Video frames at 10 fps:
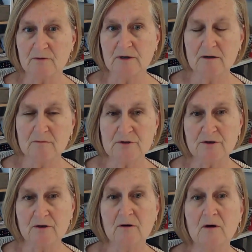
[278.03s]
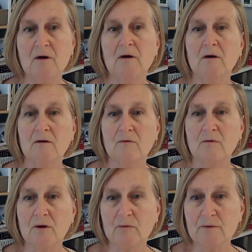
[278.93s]
New Hampshire,
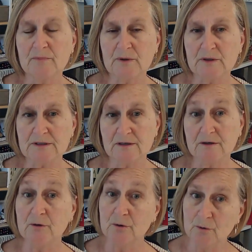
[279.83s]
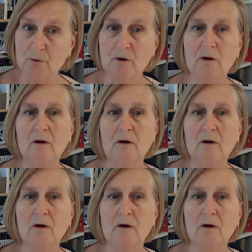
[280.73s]
where we built a new